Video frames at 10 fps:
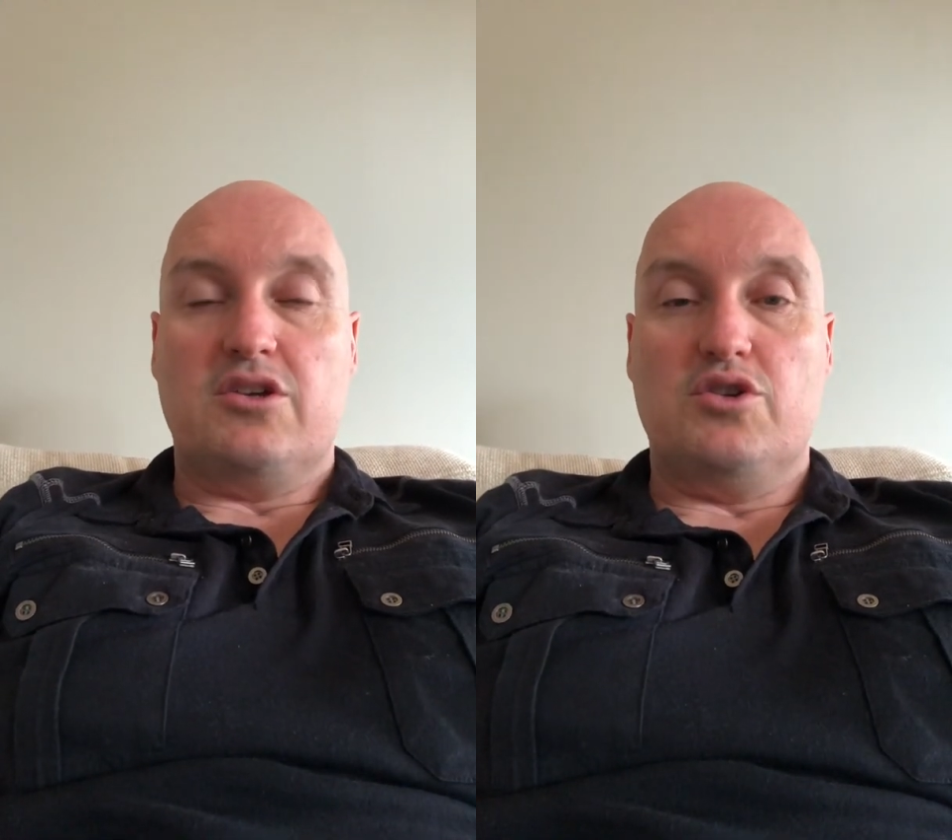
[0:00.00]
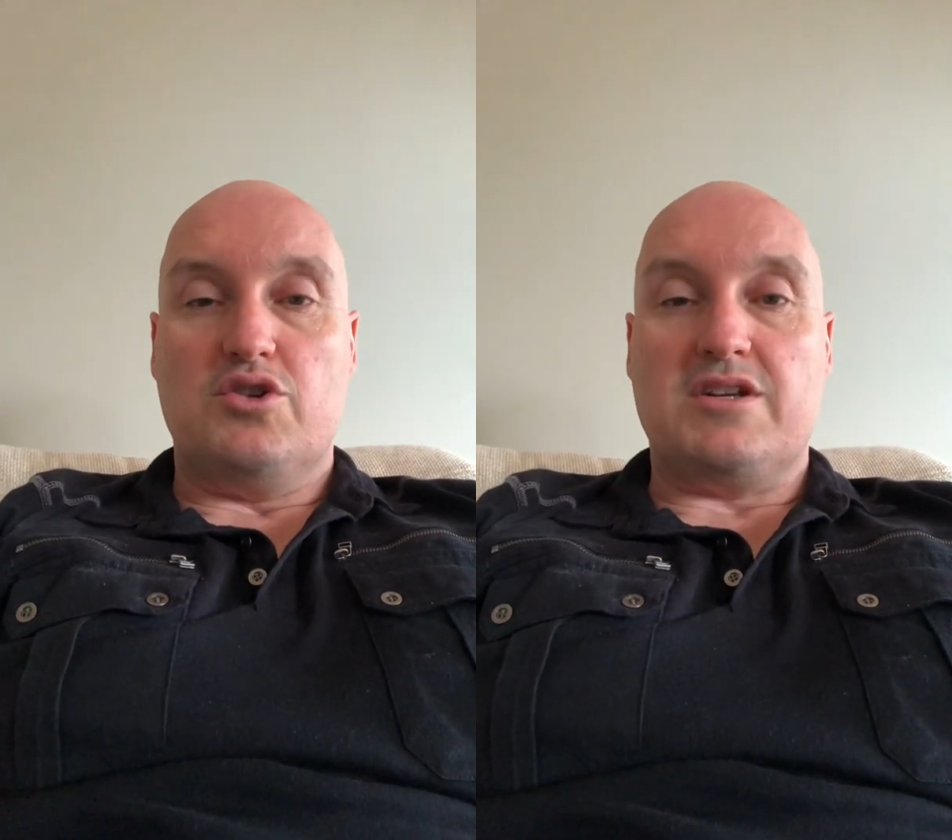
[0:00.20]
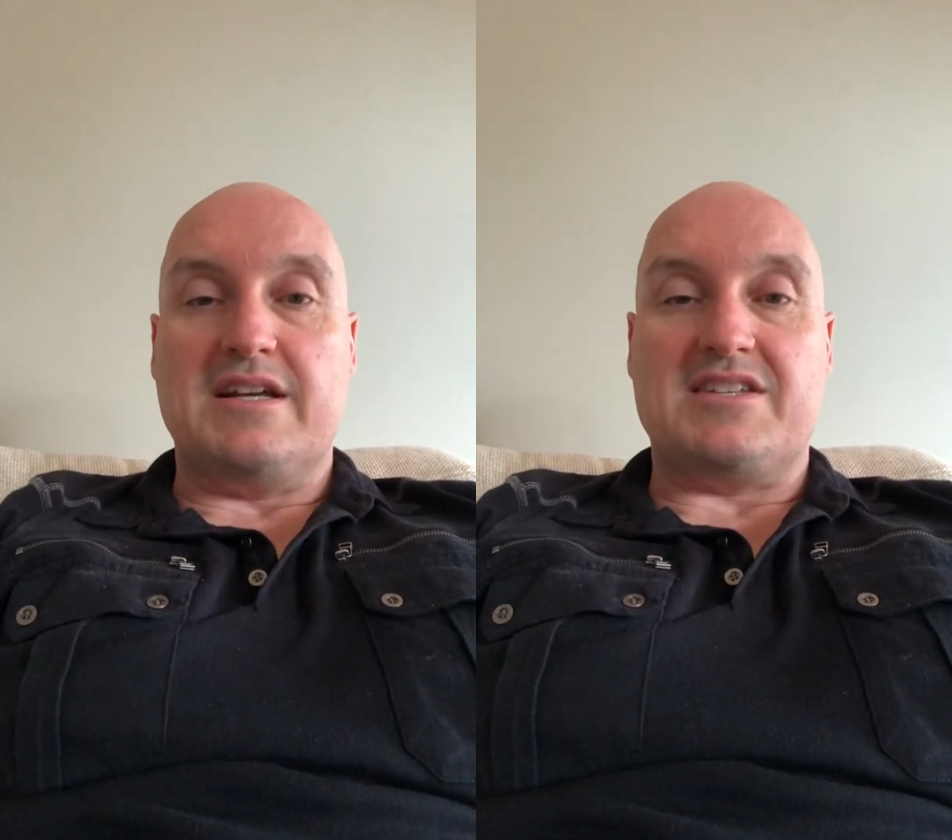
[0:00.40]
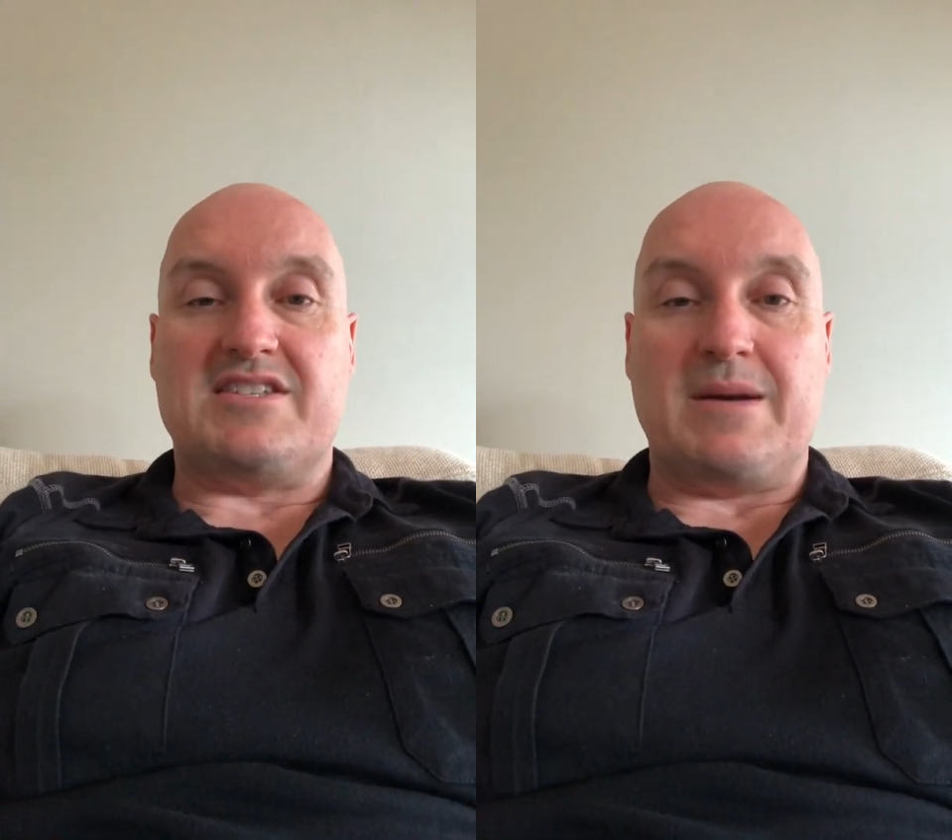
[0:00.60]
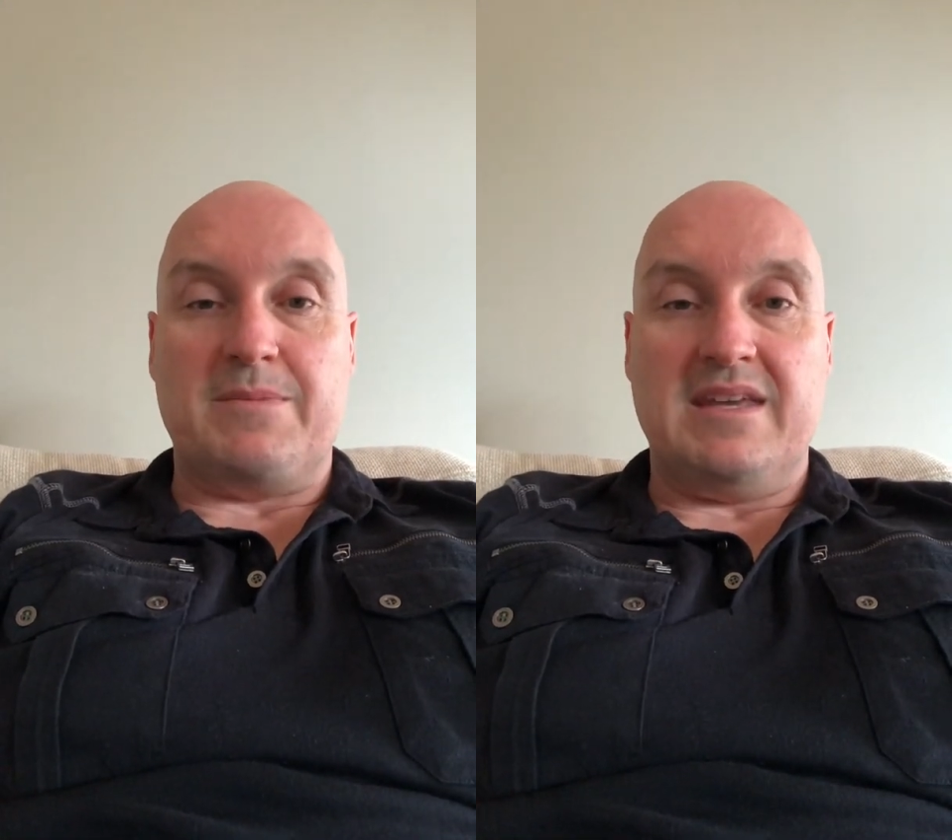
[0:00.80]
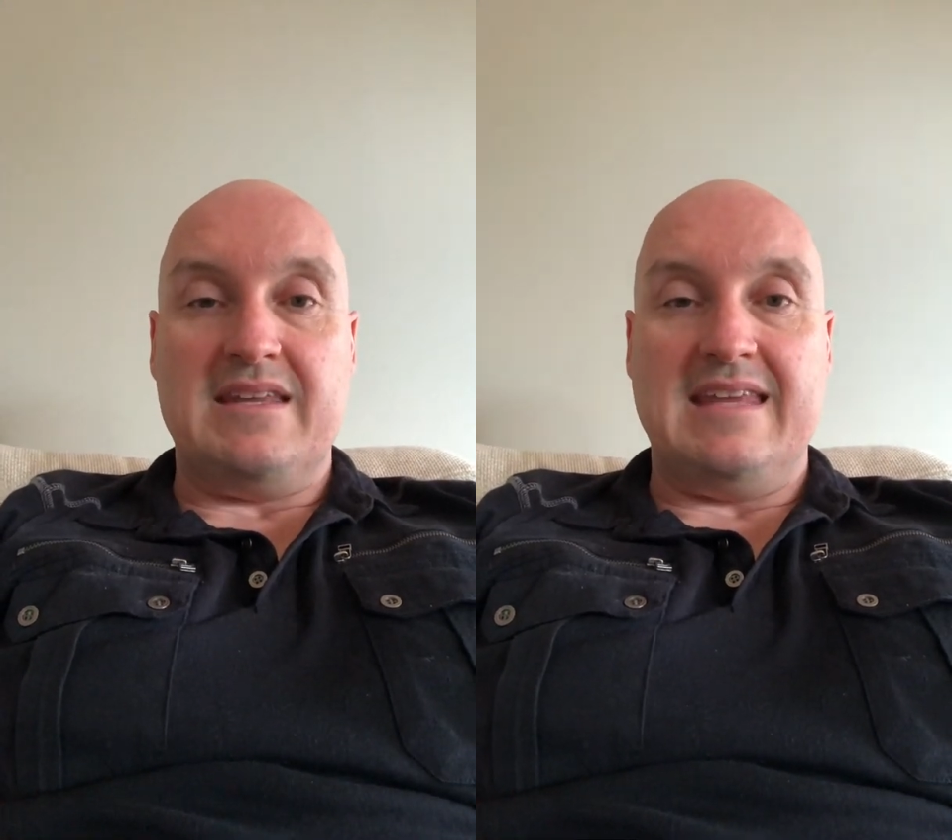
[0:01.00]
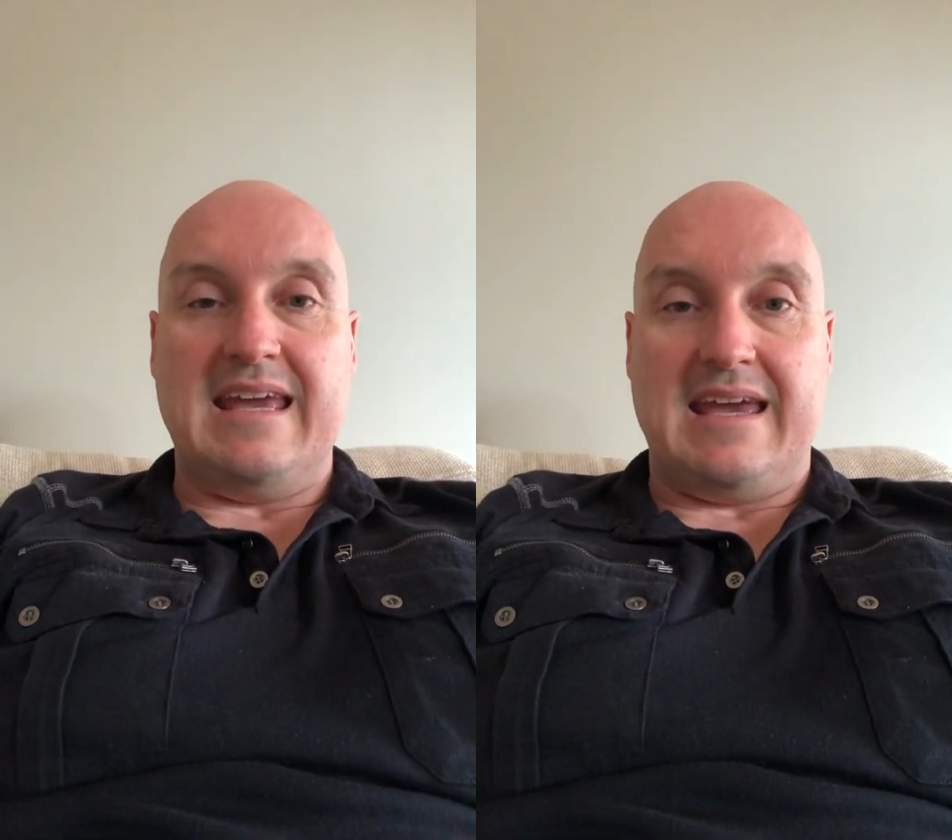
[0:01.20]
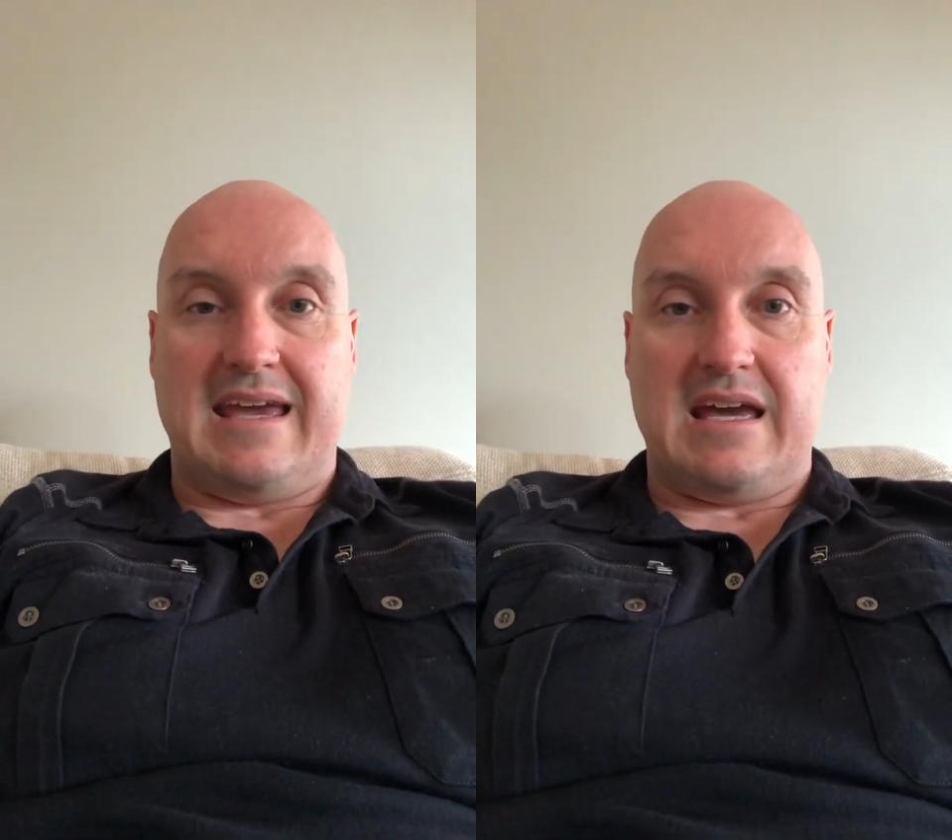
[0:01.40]
usually it's something in
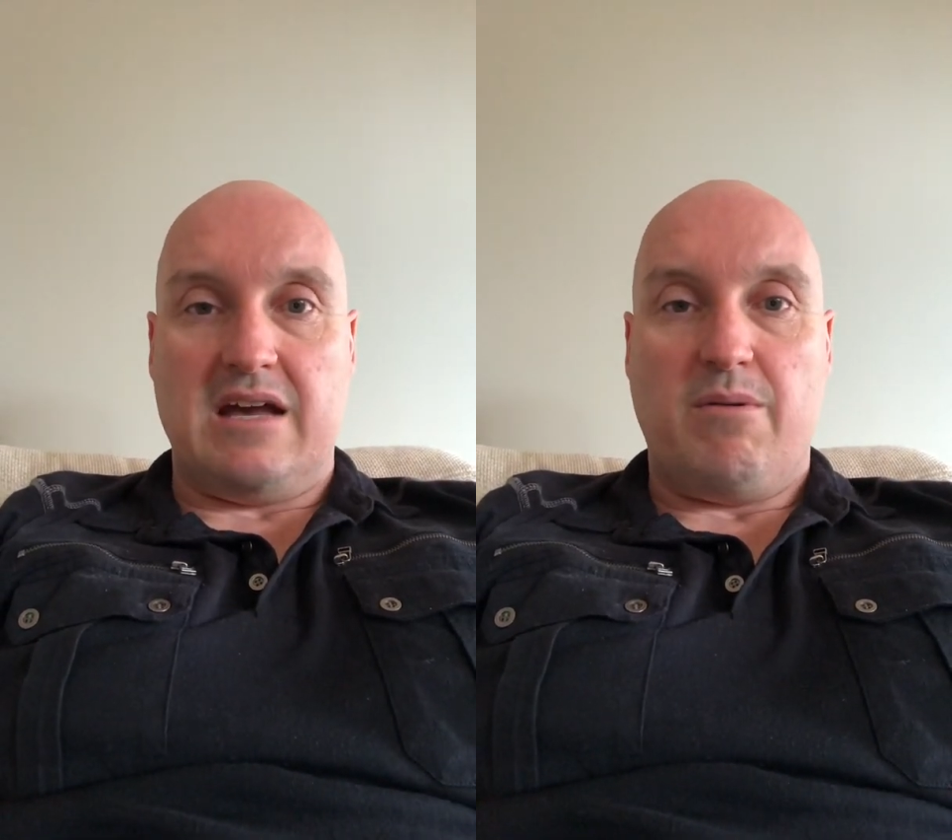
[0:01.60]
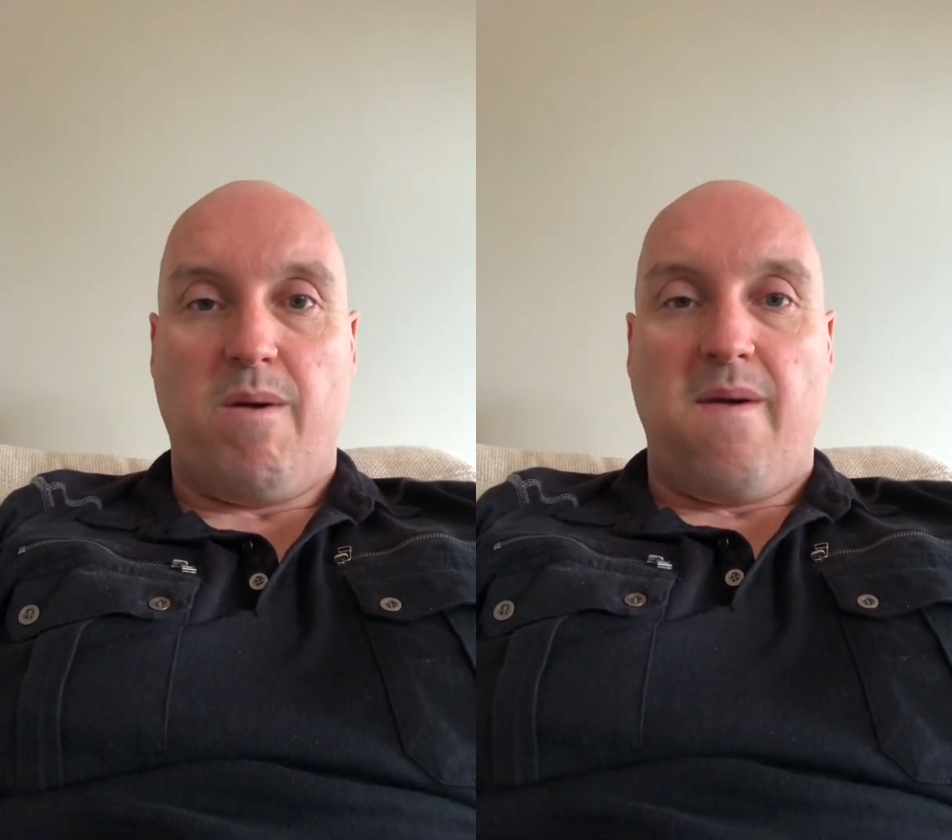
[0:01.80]
the air